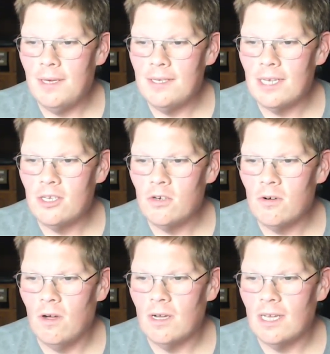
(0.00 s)
is as
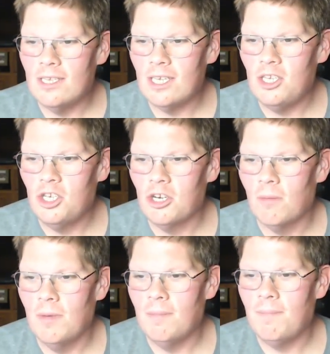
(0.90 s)
strong as a
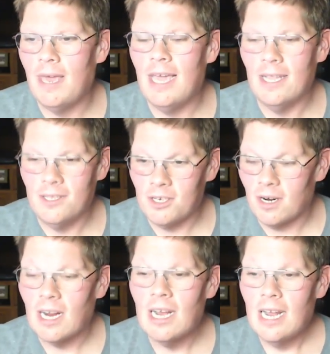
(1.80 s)
German Panzer.